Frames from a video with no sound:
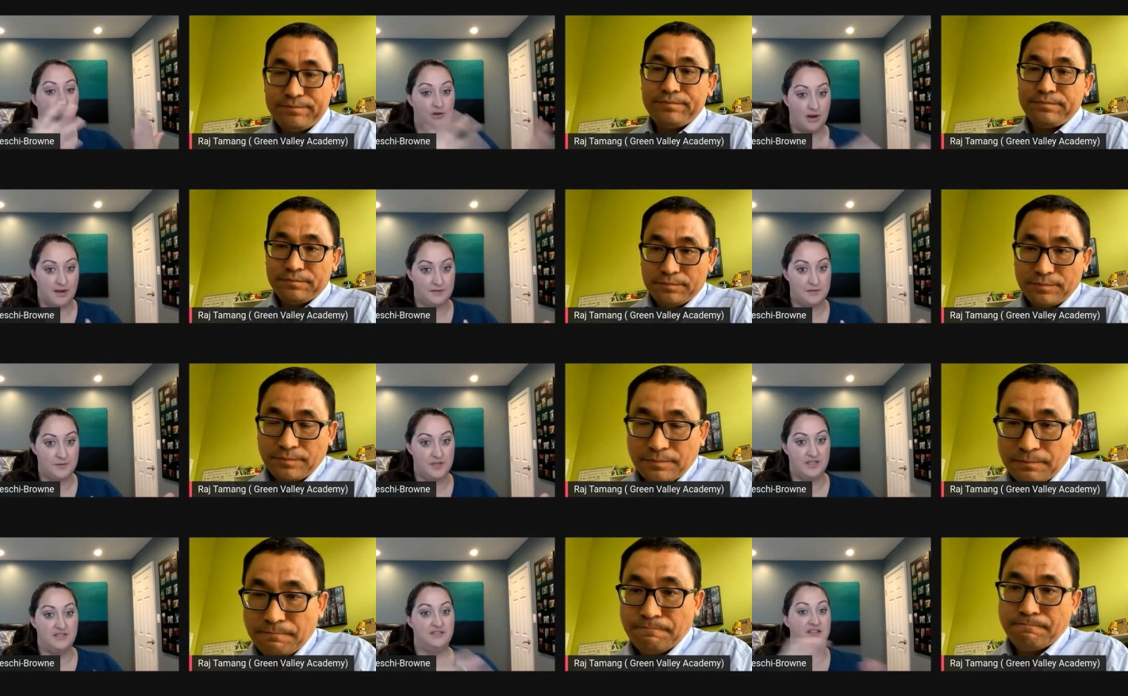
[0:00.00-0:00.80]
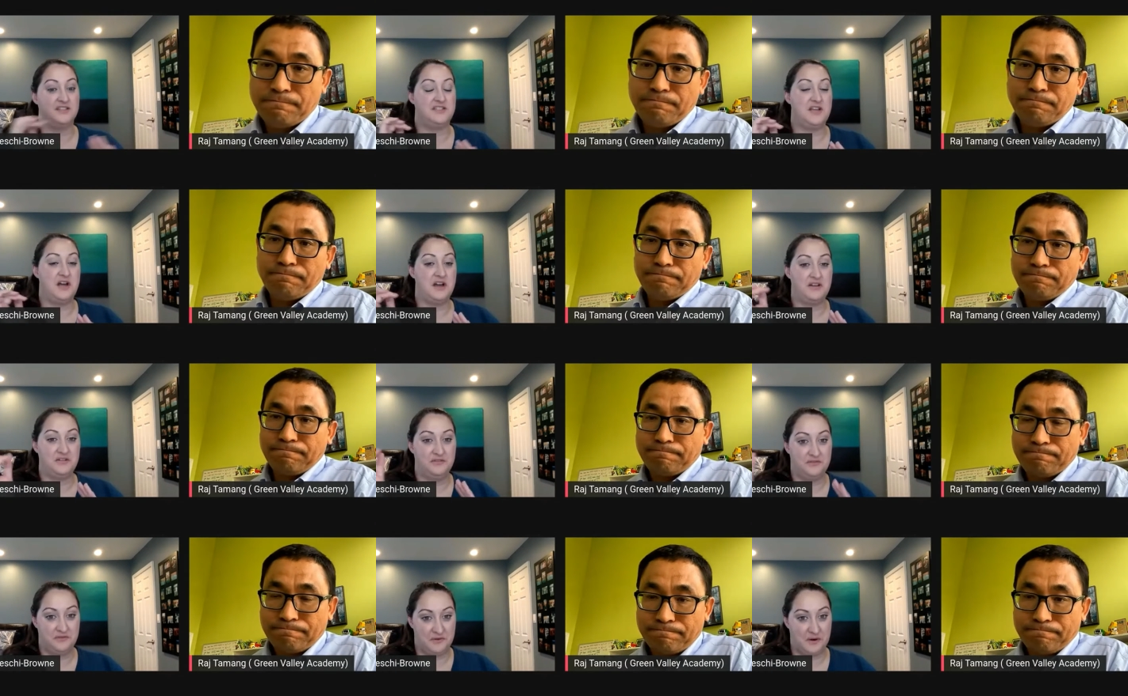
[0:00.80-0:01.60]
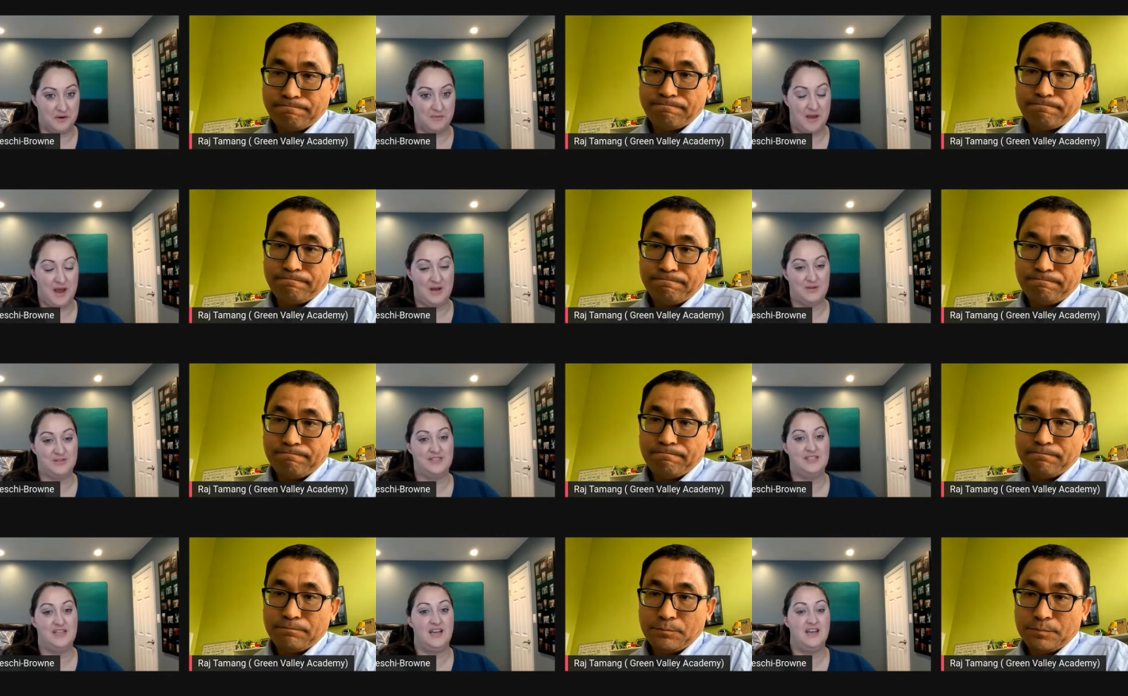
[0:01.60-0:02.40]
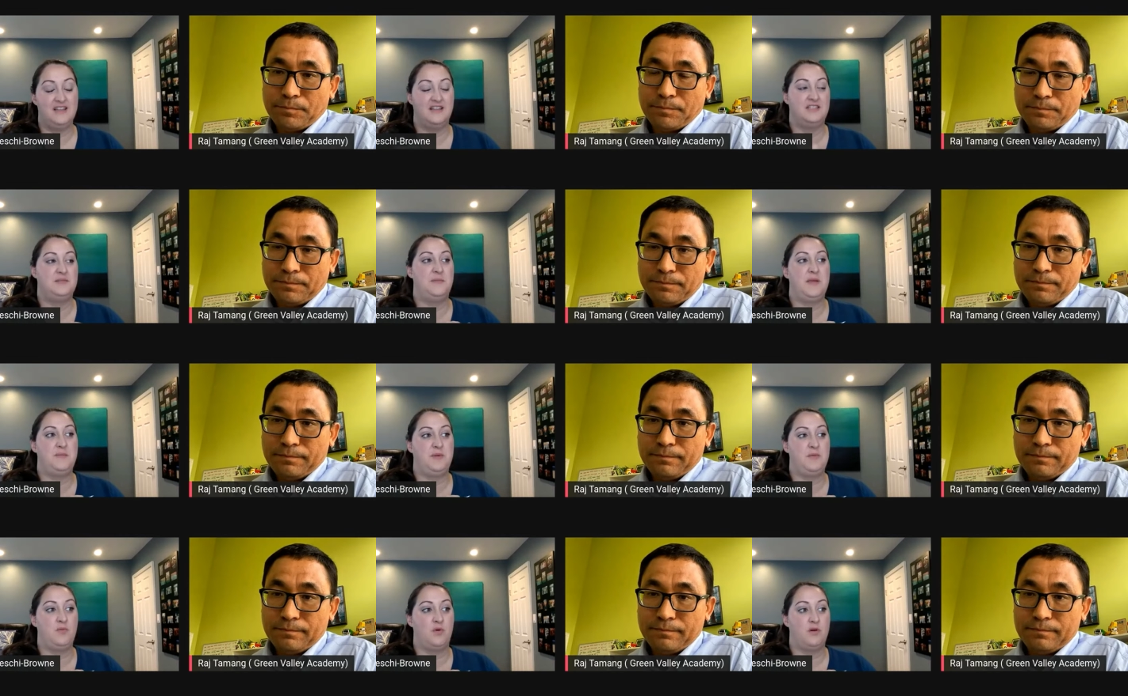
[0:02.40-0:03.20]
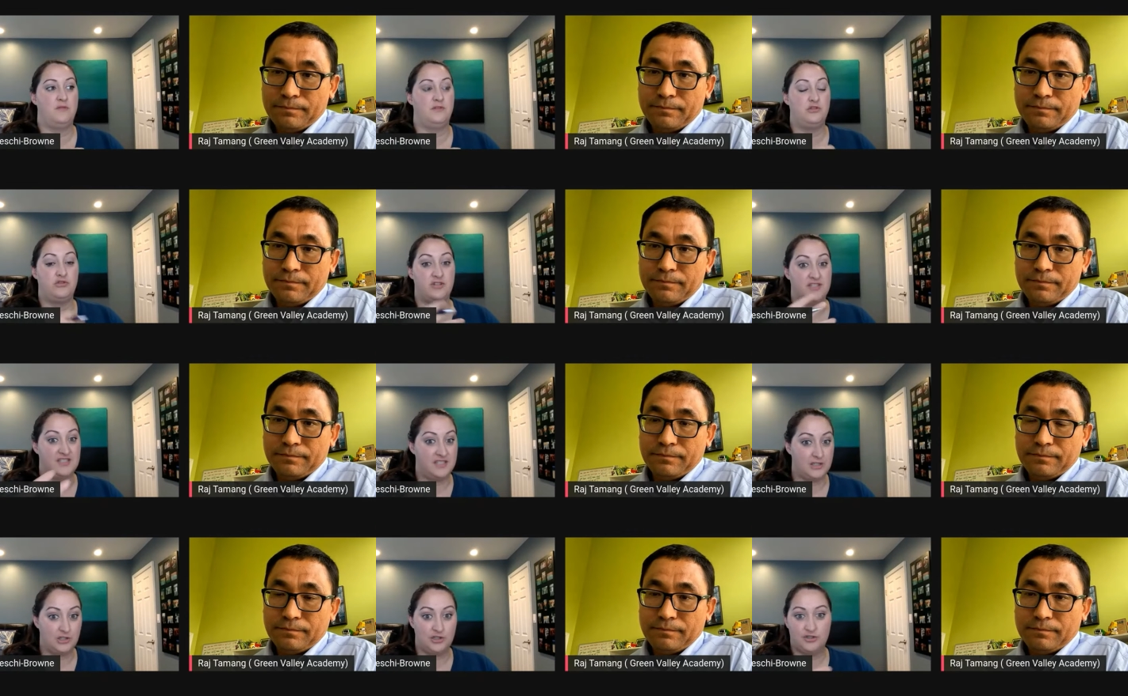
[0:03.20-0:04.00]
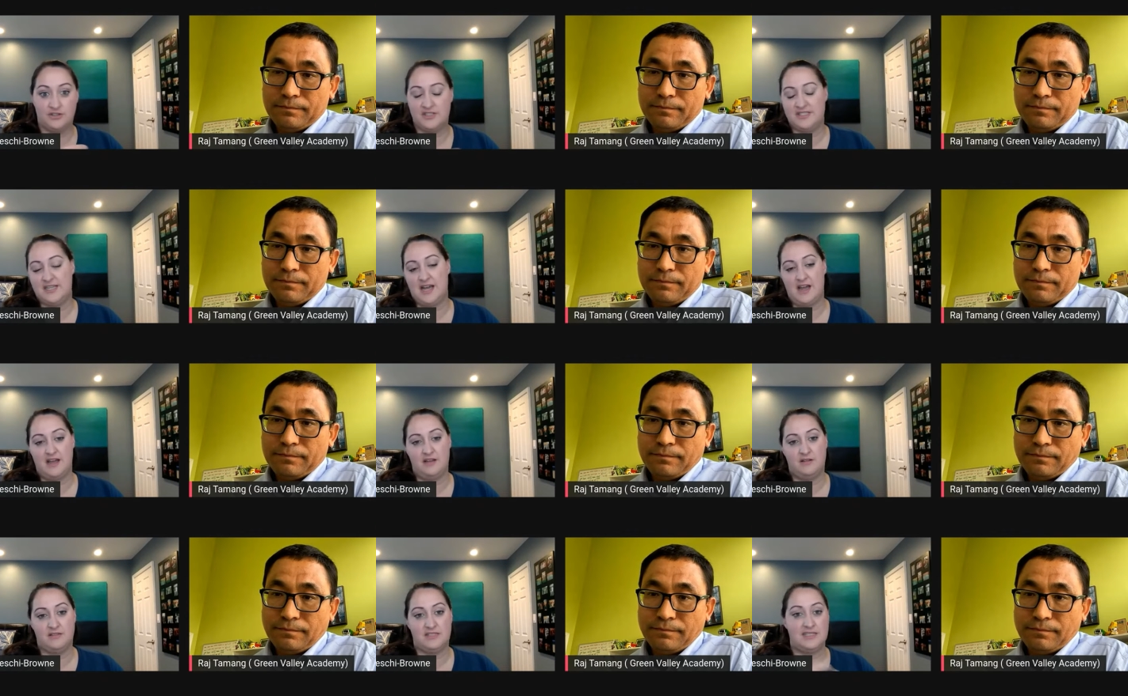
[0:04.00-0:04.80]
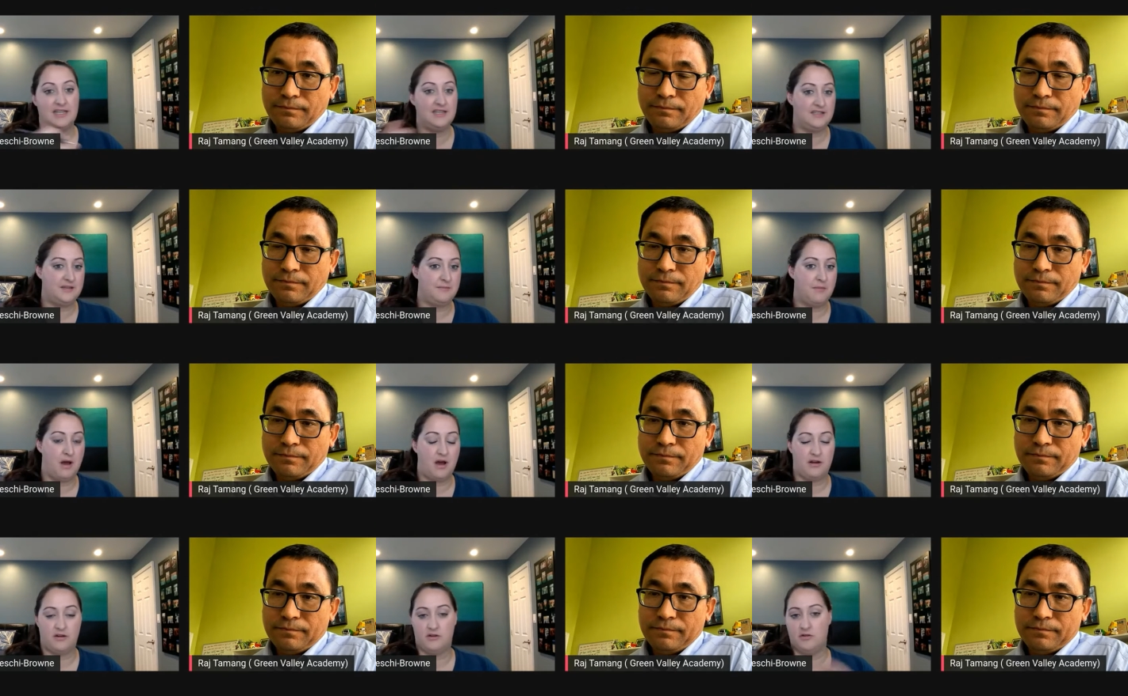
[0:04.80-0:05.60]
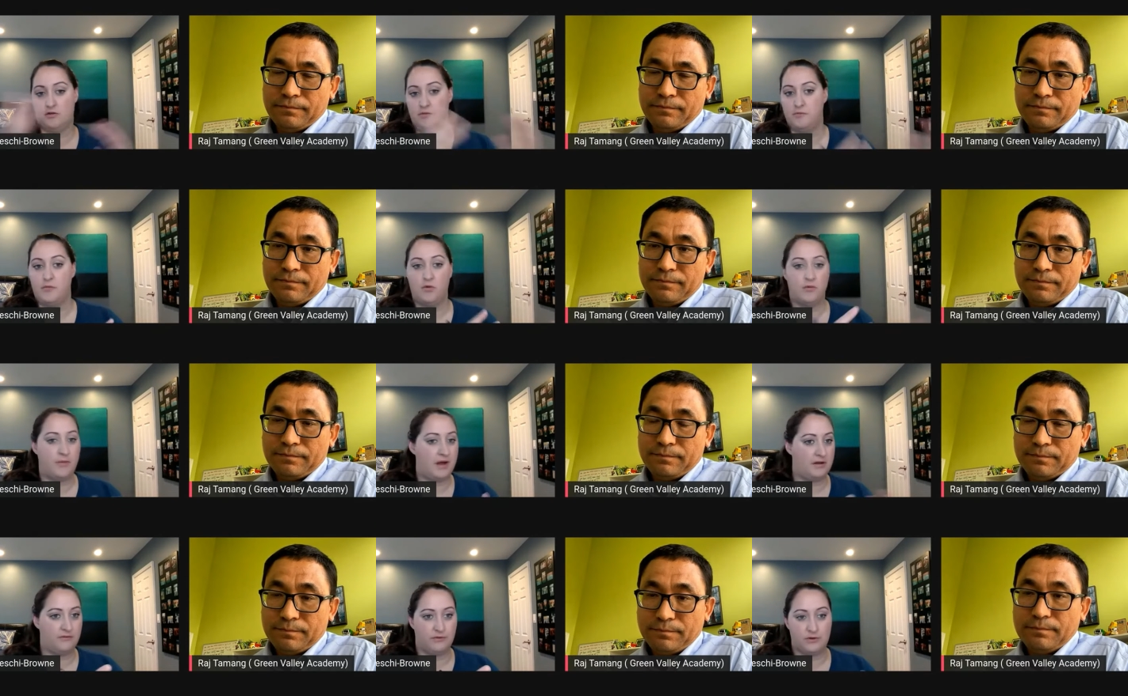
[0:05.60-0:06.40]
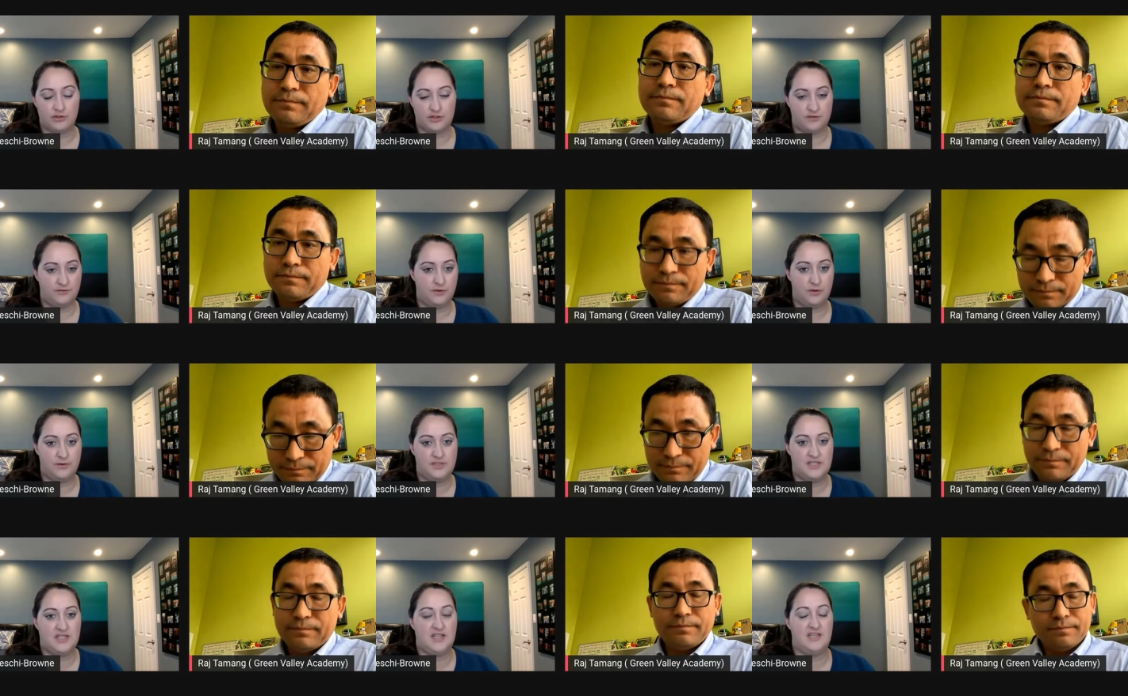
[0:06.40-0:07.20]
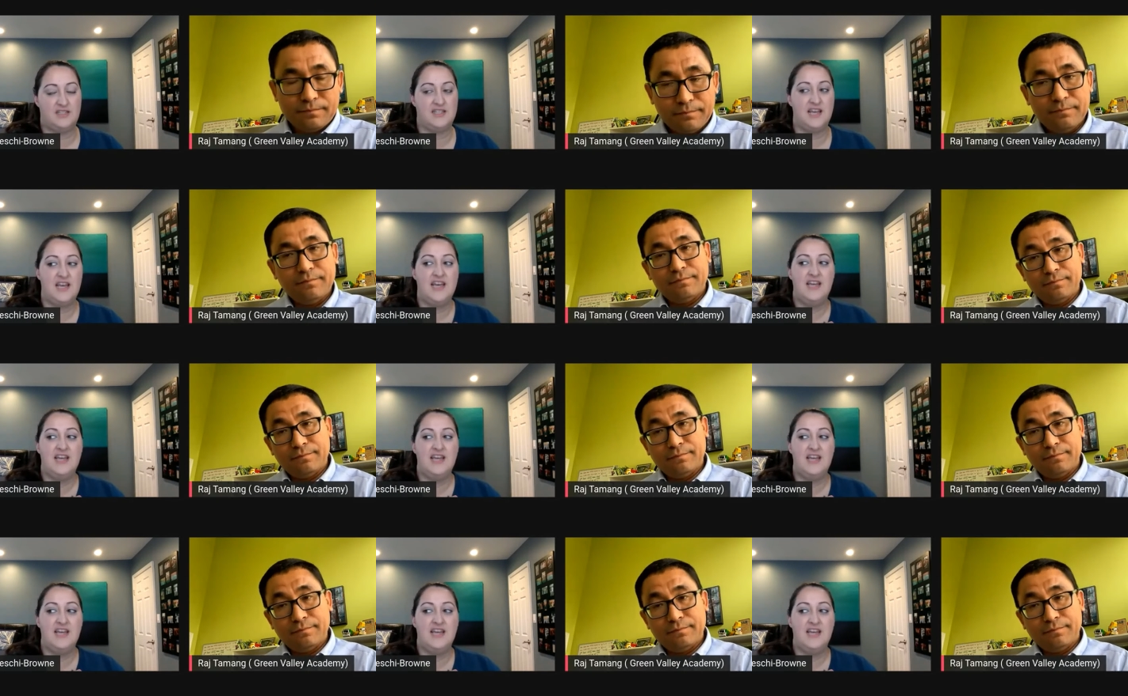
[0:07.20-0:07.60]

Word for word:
Speaker 1: craftsman. That's not farmhouse. That's maybe more of a transitional style, slightly modern or a more modern version of those things.